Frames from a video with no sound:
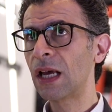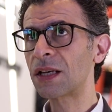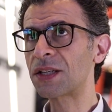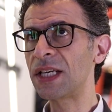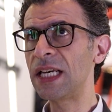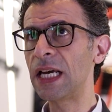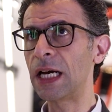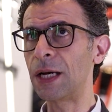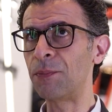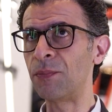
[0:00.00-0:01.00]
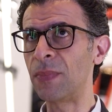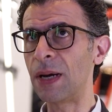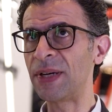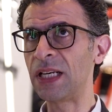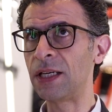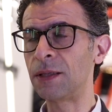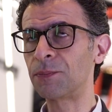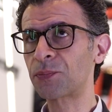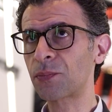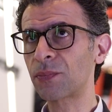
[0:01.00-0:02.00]
See, I mean,
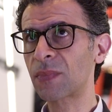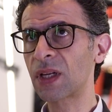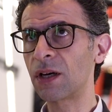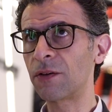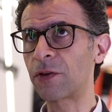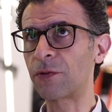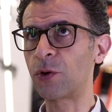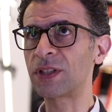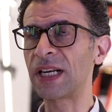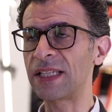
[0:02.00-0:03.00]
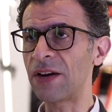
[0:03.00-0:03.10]
for Fortinet,